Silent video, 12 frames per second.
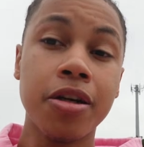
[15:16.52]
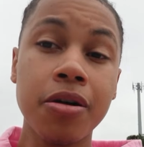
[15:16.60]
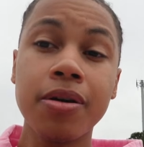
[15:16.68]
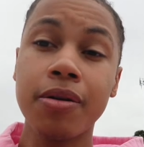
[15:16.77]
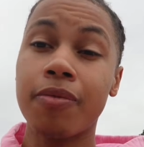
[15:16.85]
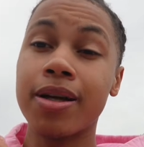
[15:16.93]

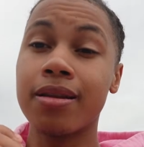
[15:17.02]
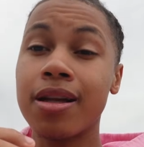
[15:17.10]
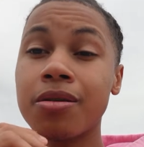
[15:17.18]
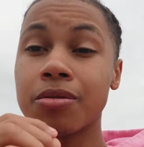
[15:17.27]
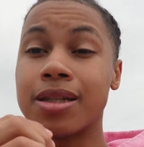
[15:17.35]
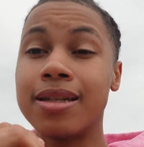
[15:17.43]
do it with
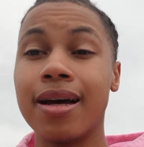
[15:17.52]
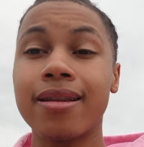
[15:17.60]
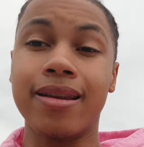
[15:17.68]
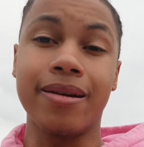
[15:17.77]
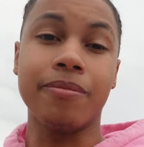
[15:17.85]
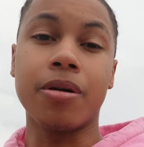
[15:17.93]
little to
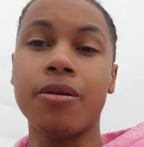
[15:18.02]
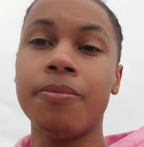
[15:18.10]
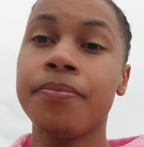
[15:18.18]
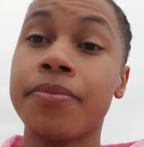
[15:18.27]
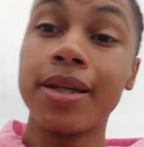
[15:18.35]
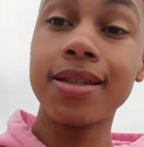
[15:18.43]
nothing, bro.
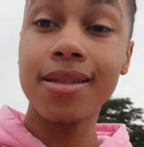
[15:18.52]
This